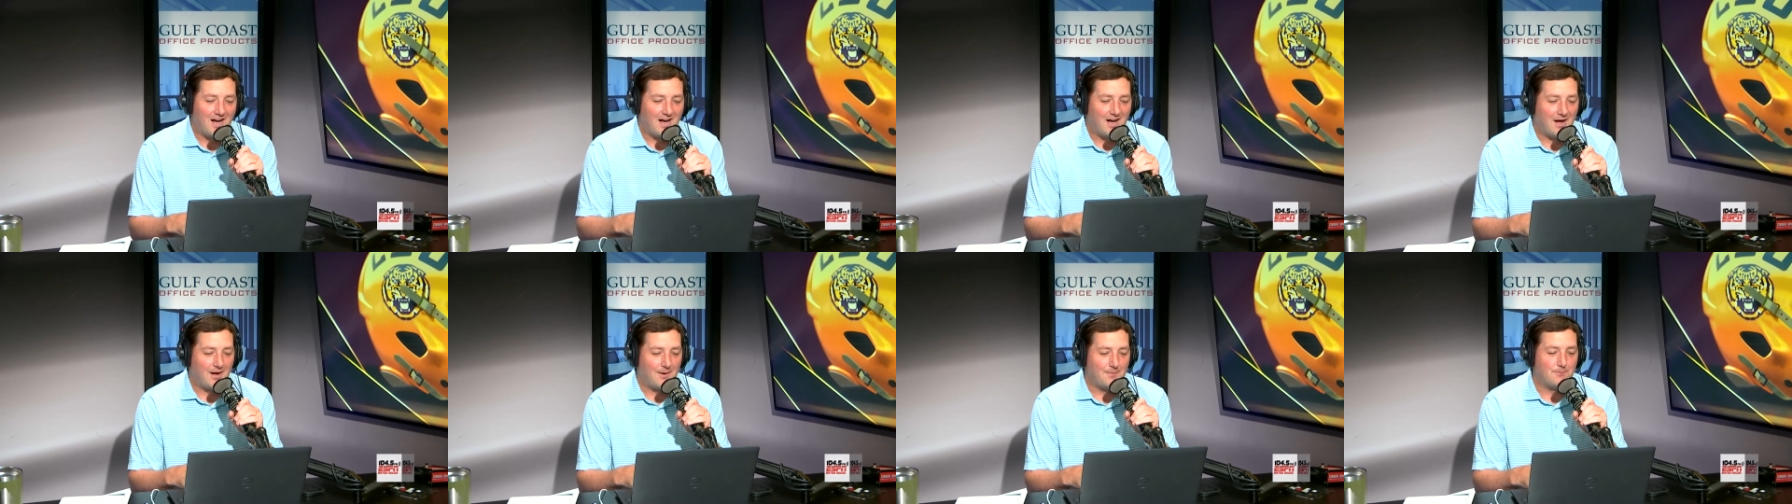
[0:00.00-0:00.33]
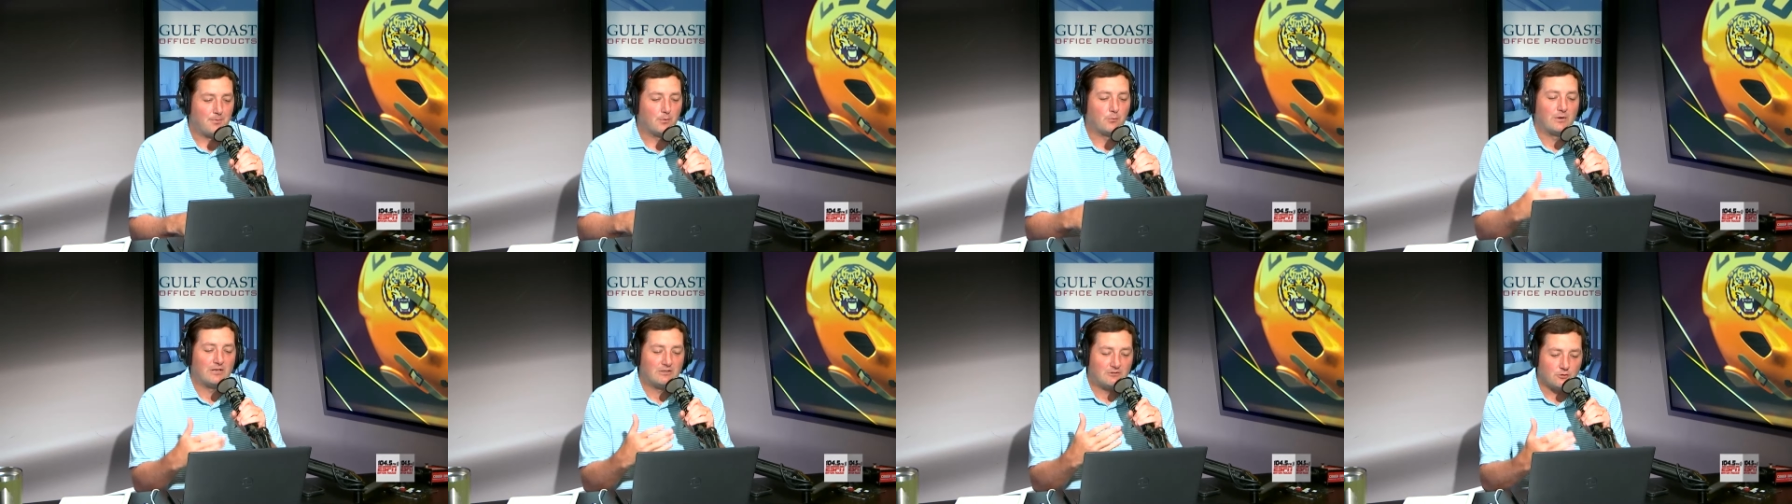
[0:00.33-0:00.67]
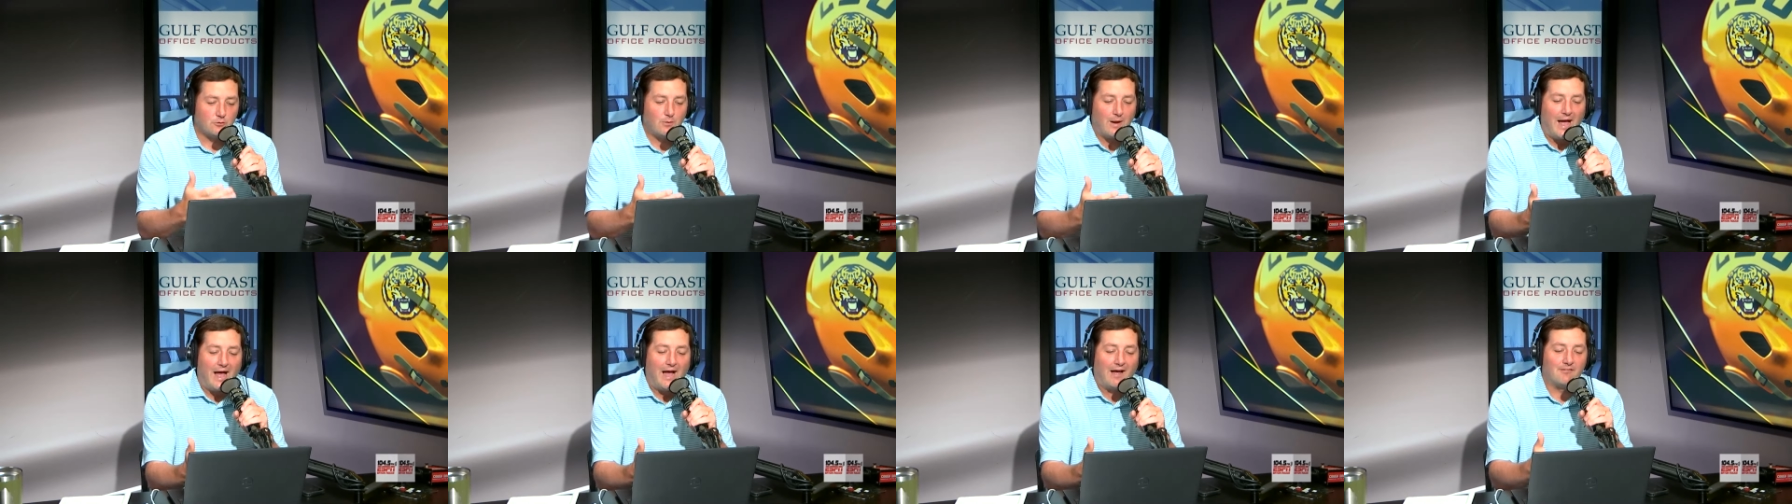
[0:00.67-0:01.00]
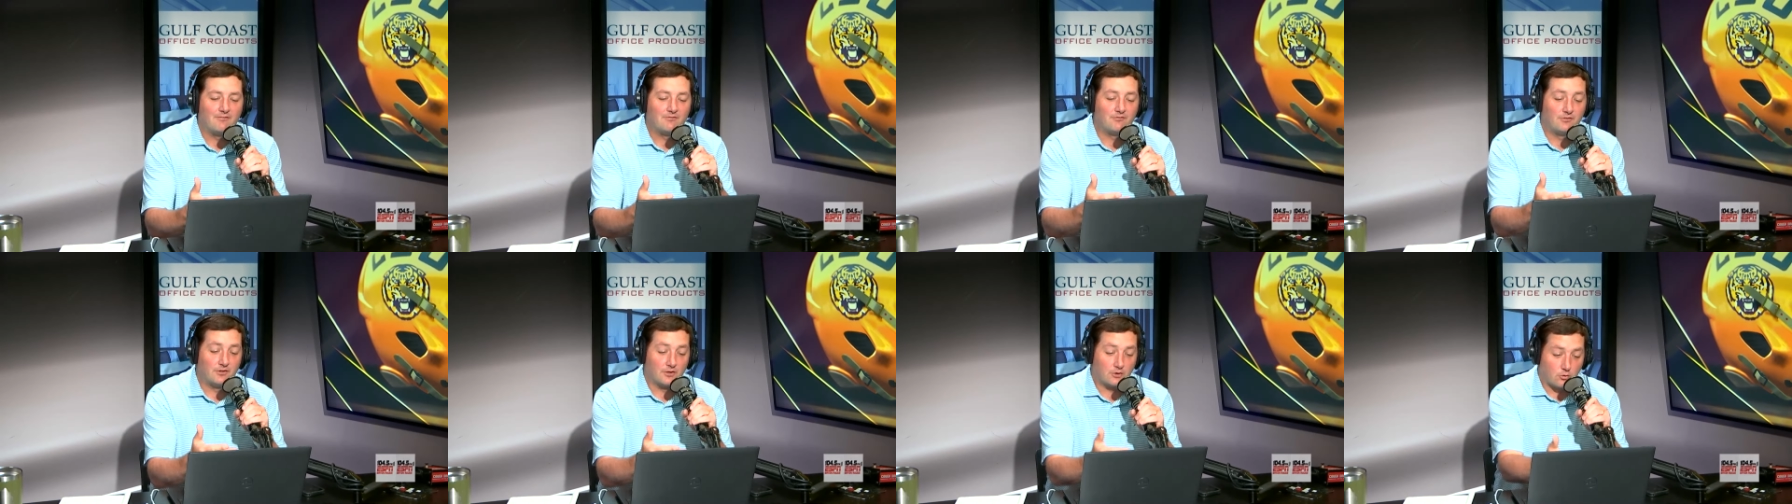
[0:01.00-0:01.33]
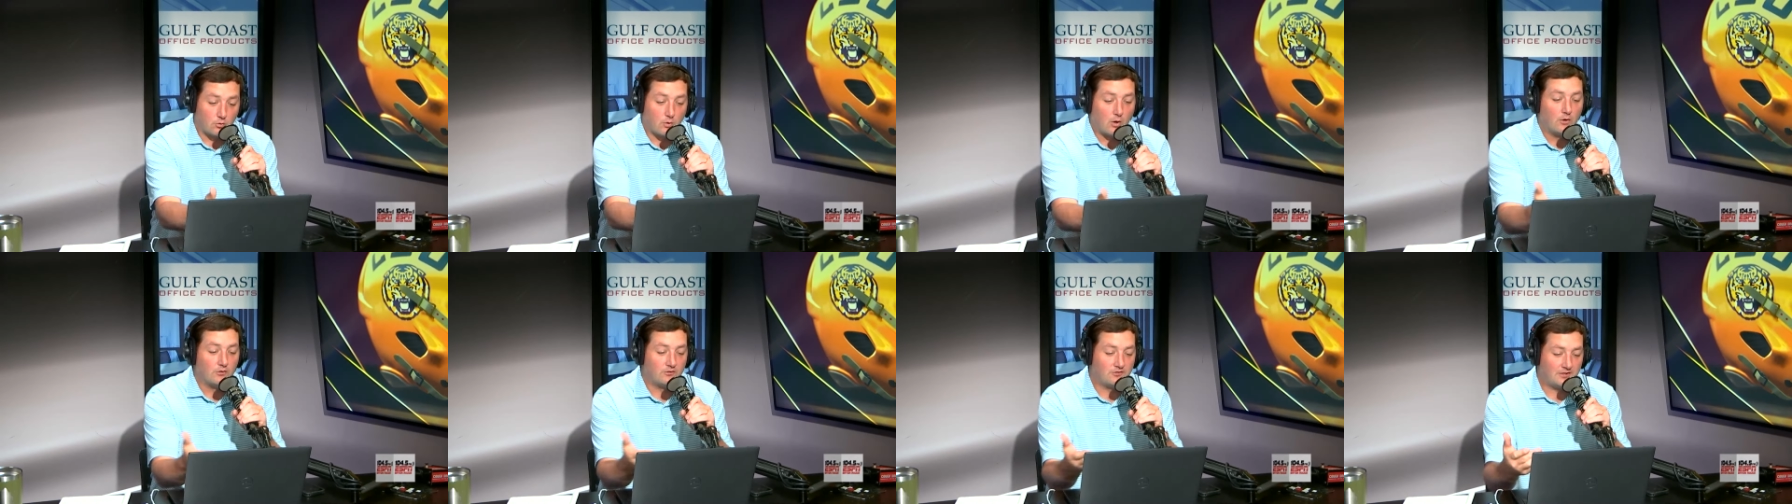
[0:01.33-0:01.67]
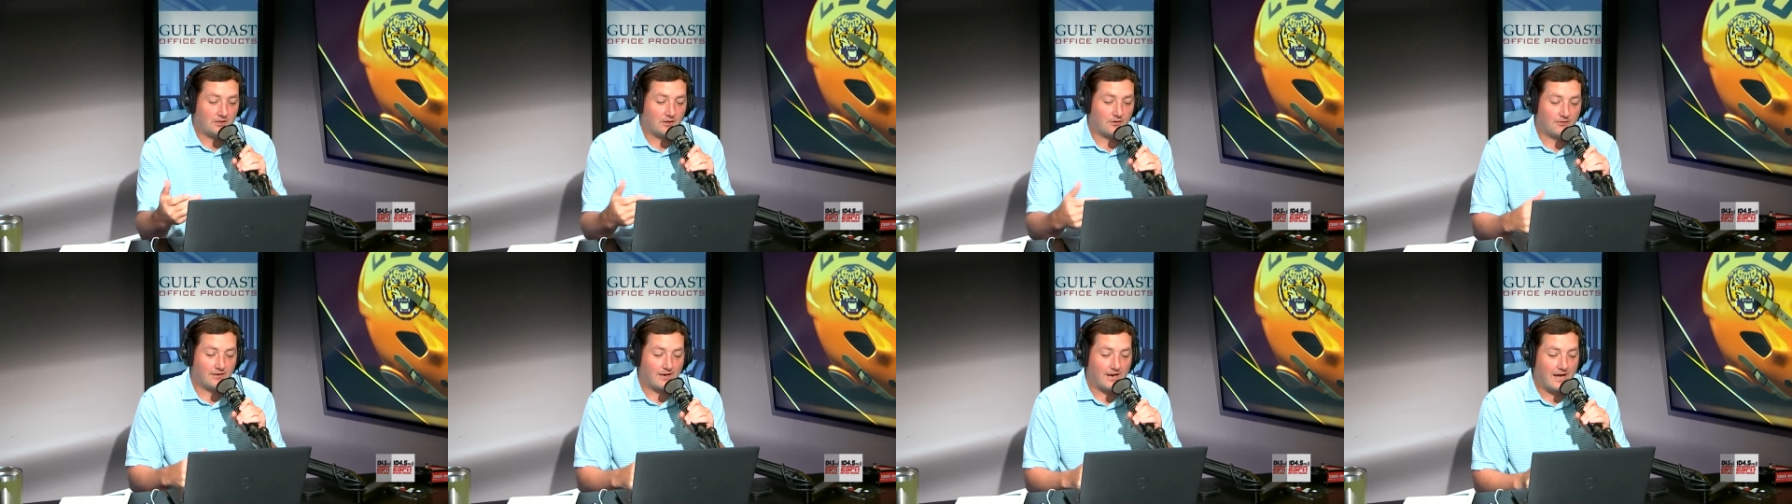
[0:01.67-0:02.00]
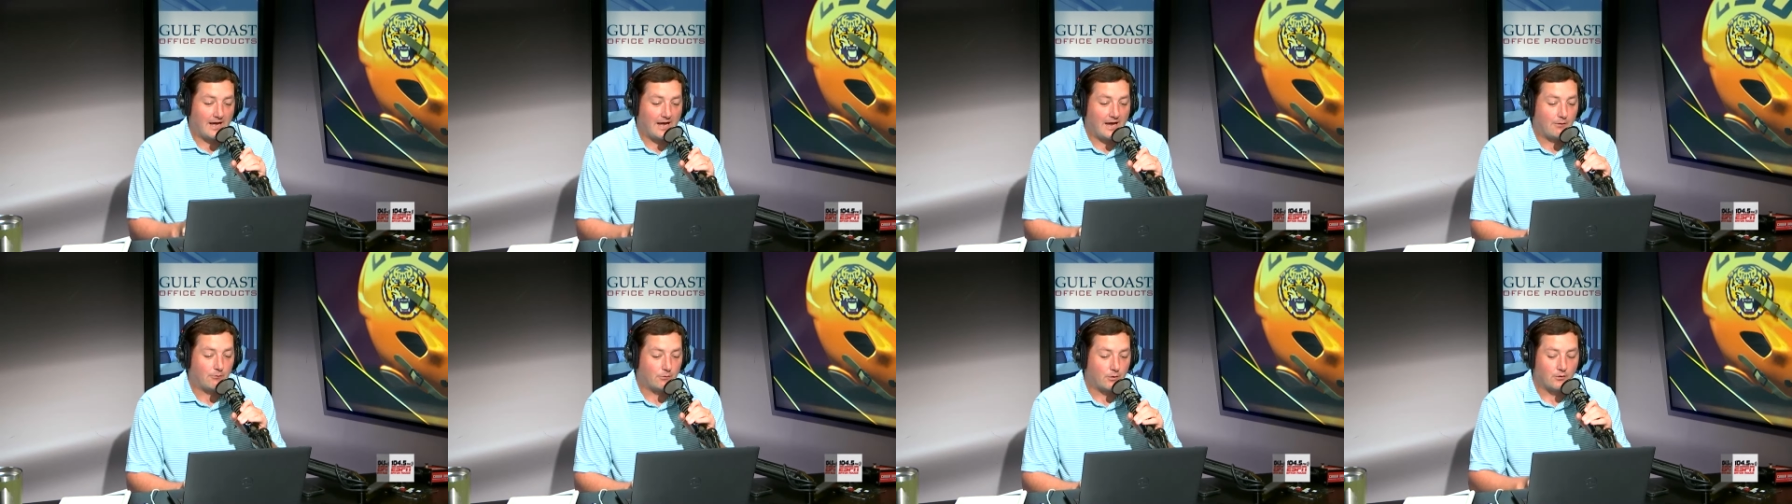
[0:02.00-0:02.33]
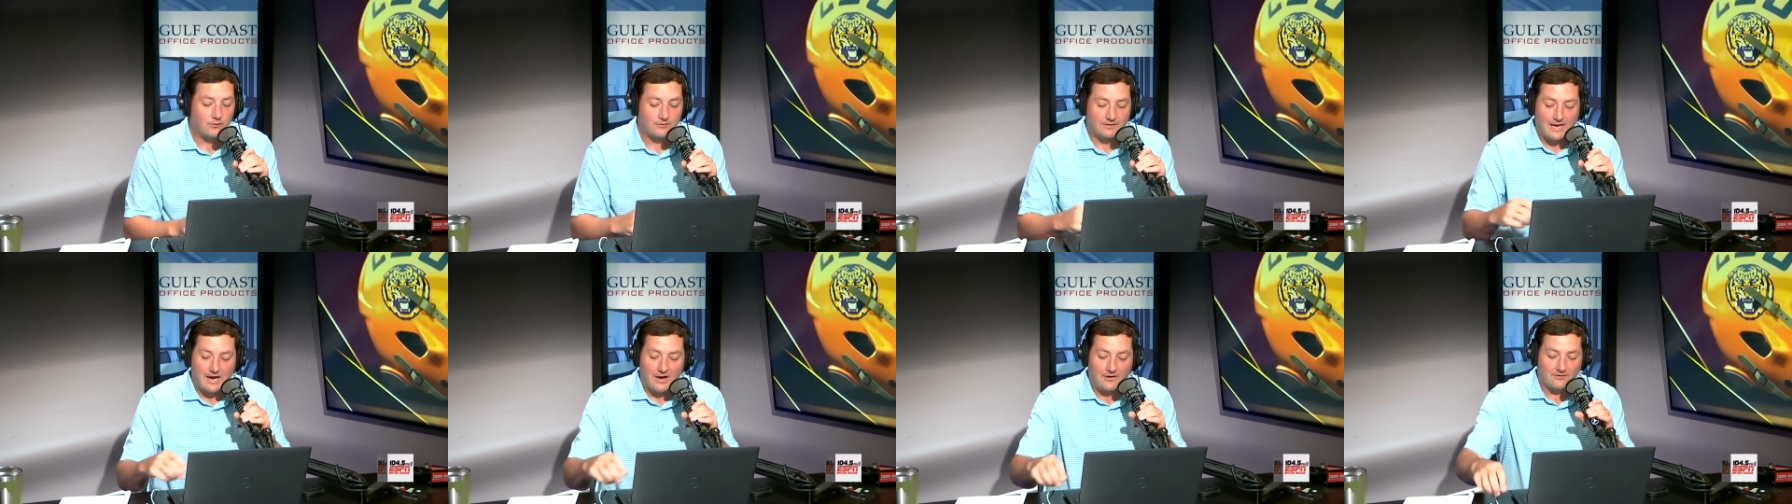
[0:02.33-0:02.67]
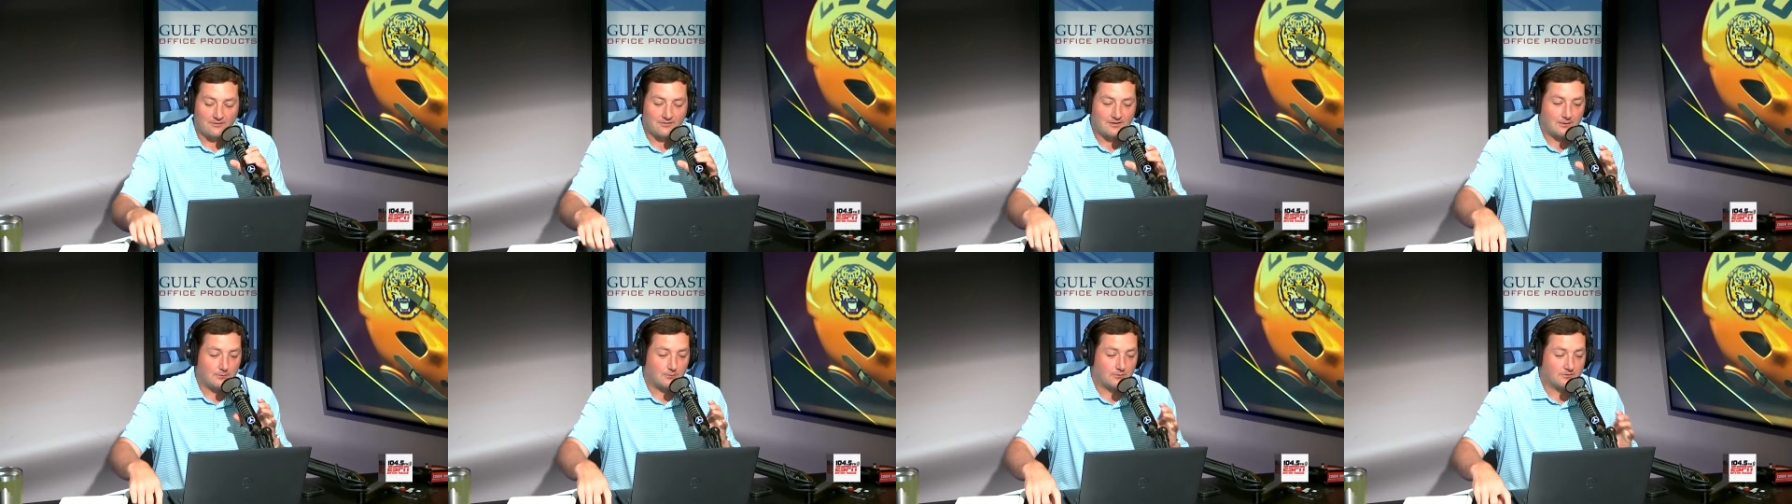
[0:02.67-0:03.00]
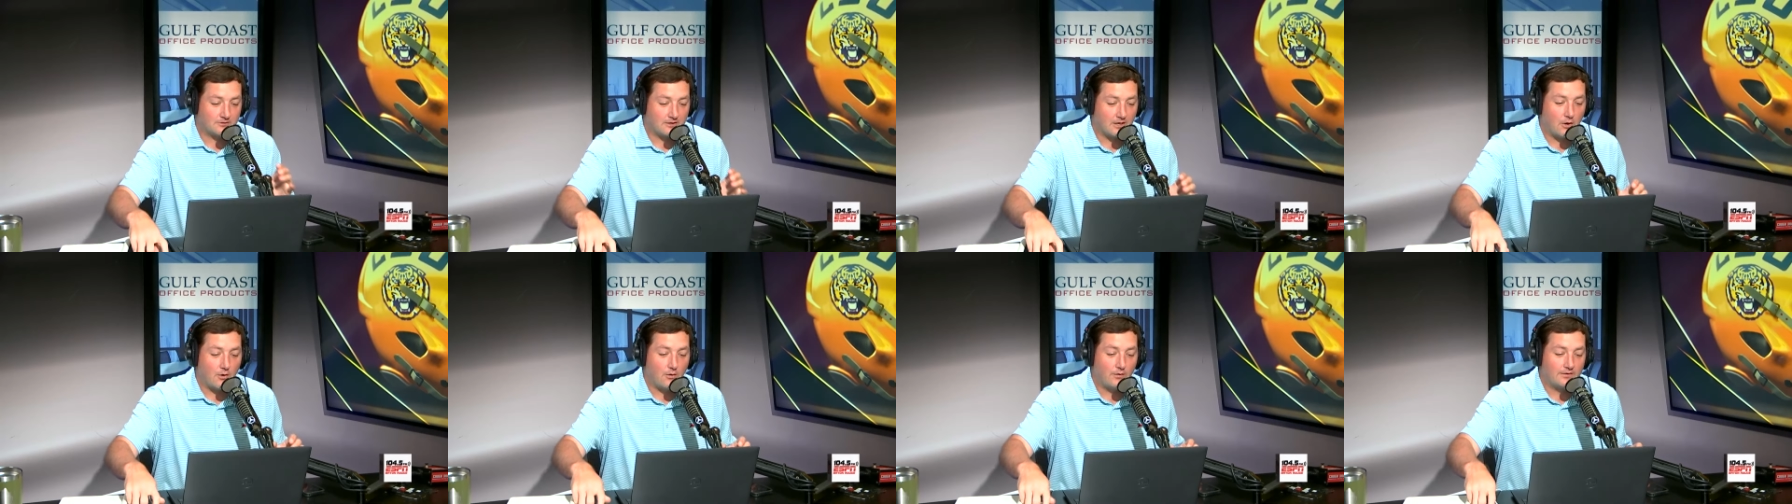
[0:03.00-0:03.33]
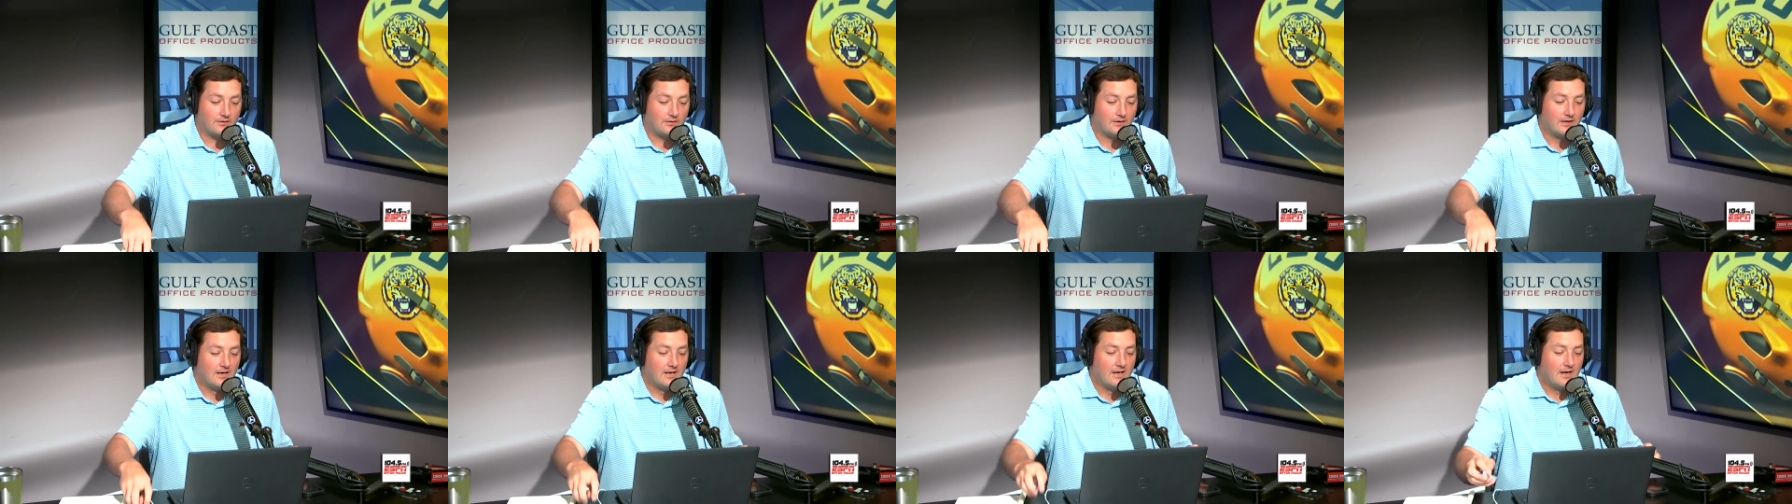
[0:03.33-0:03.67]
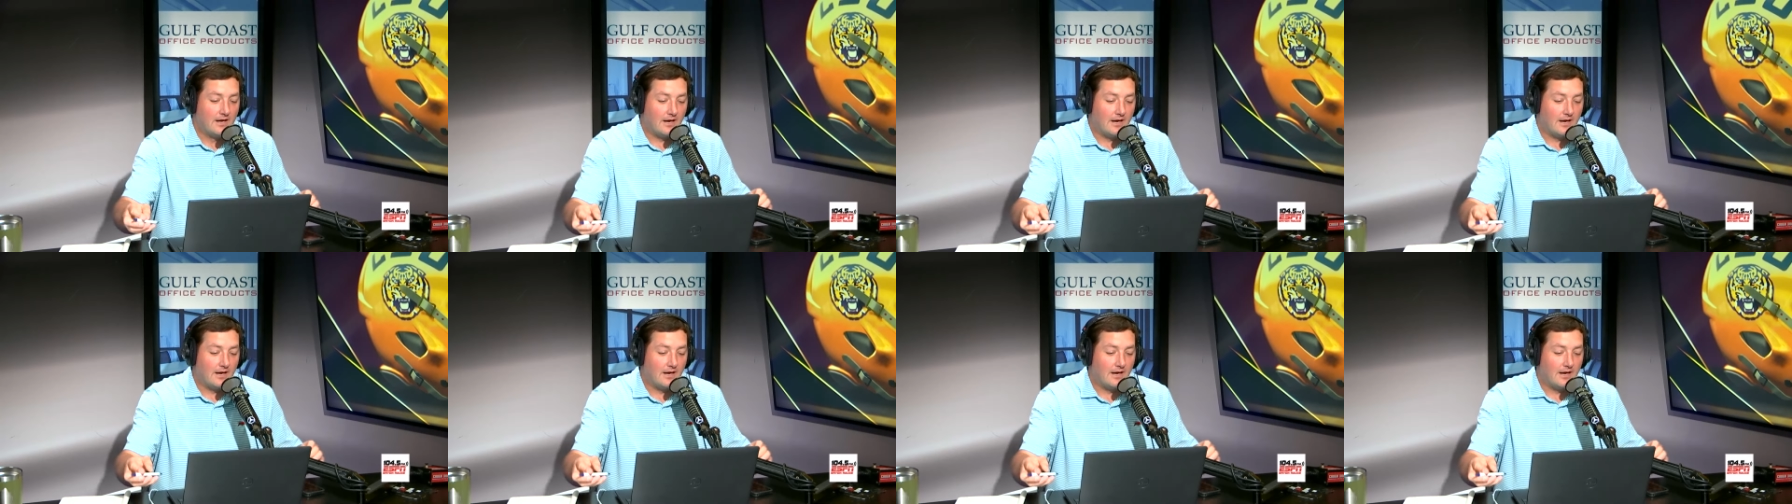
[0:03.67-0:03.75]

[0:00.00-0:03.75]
But we do have the quotes here that I wrote down as he was going.